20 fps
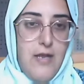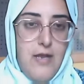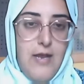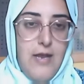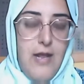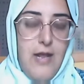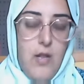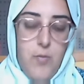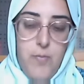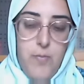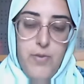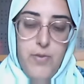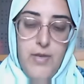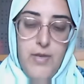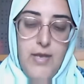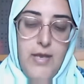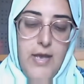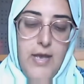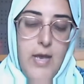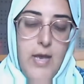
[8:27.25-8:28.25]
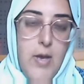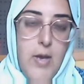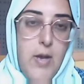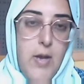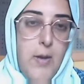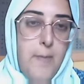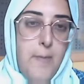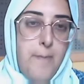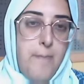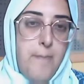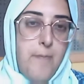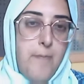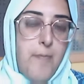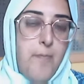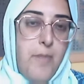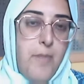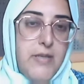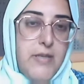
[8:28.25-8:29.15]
help. But